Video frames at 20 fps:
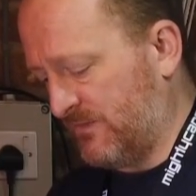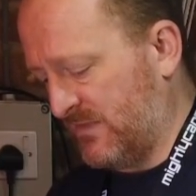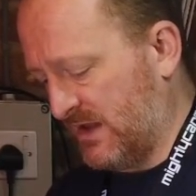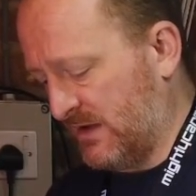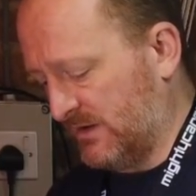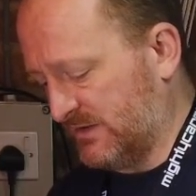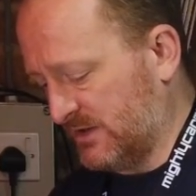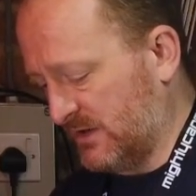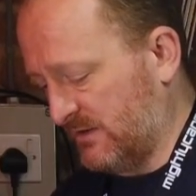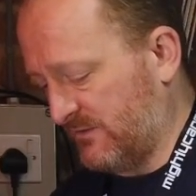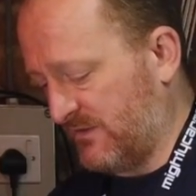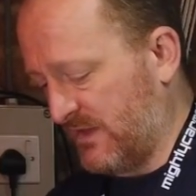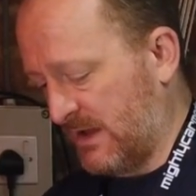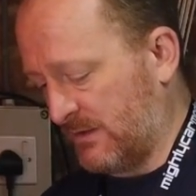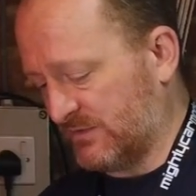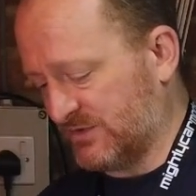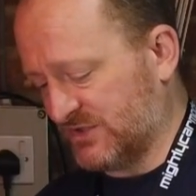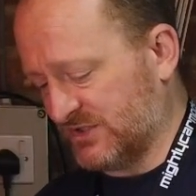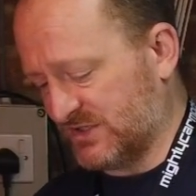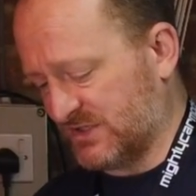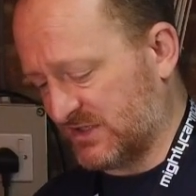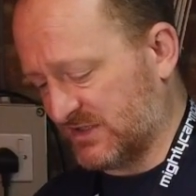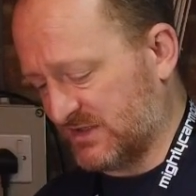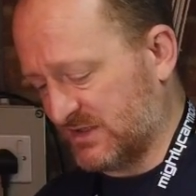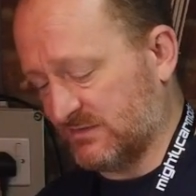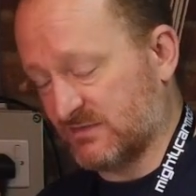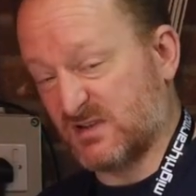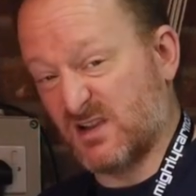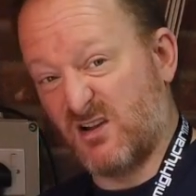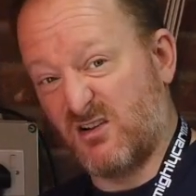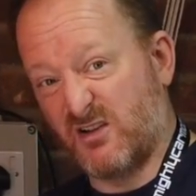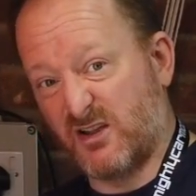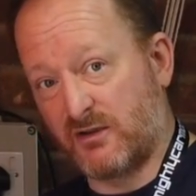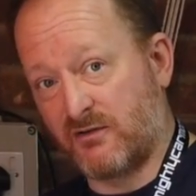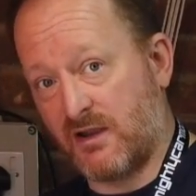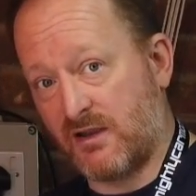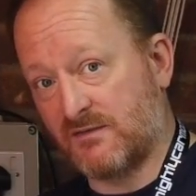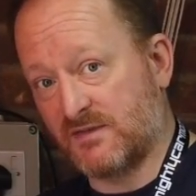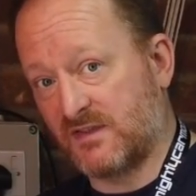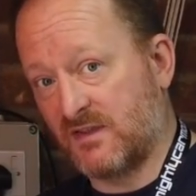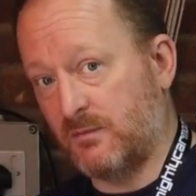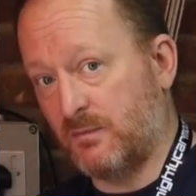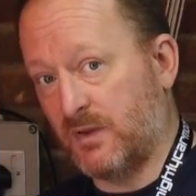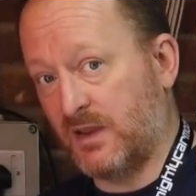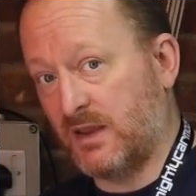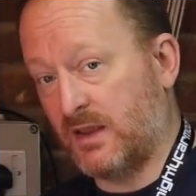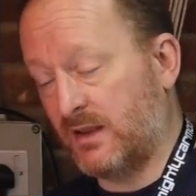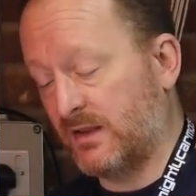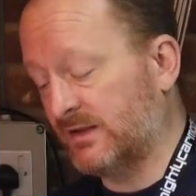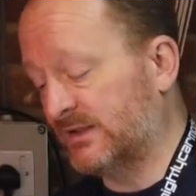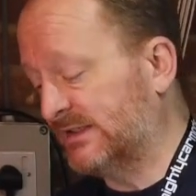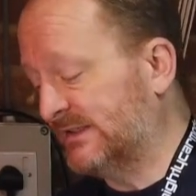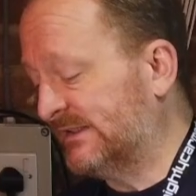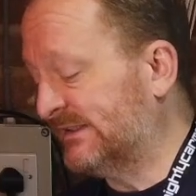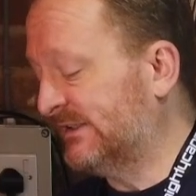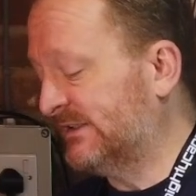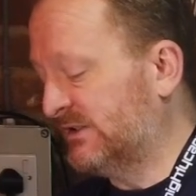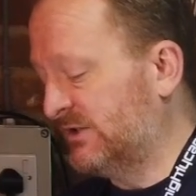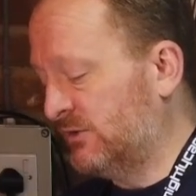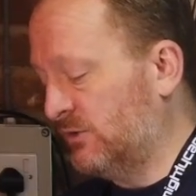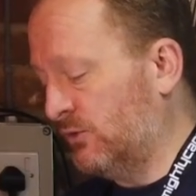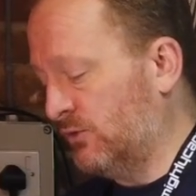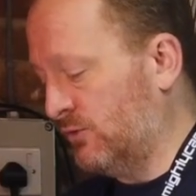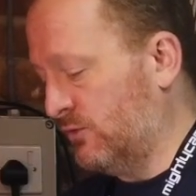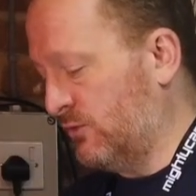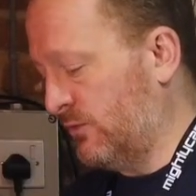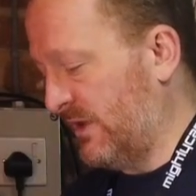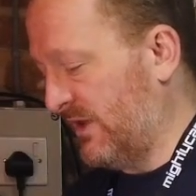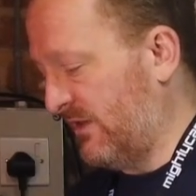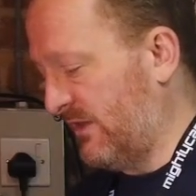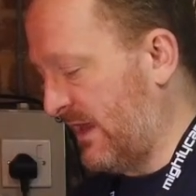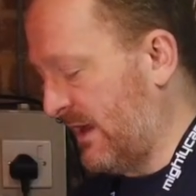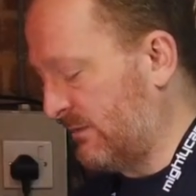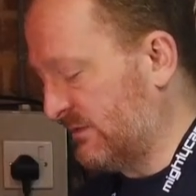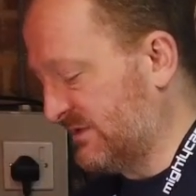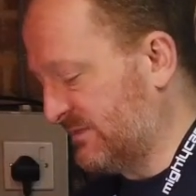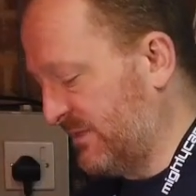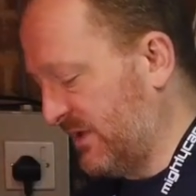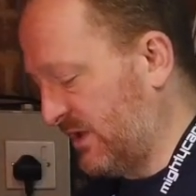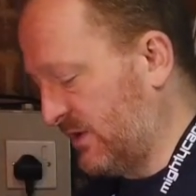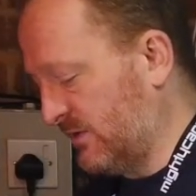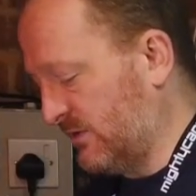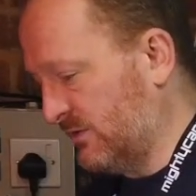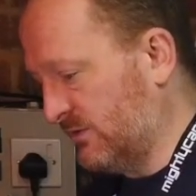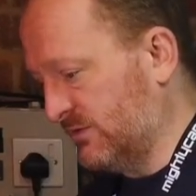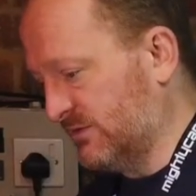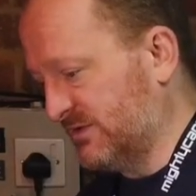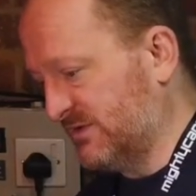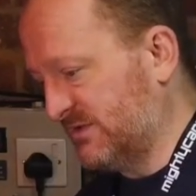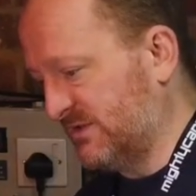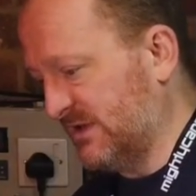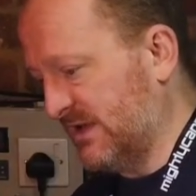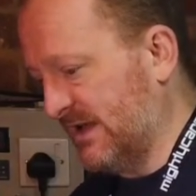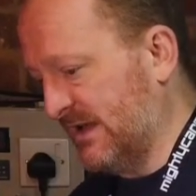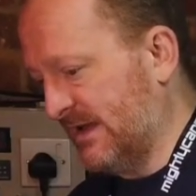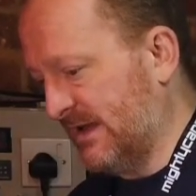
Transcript: Now I don't know if that was just because it was a high gravity beer or whether that was because